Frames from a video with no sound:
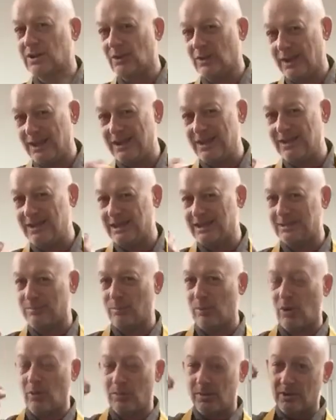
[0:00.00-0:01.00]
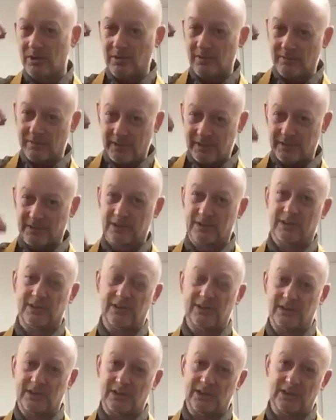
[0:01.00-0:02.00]
in this moment of
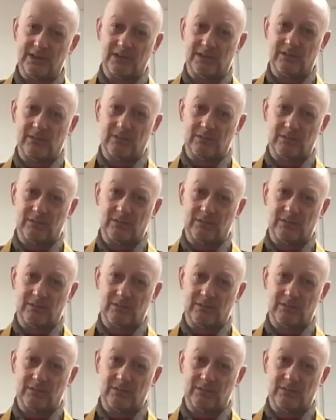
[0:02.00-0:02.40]
existence, this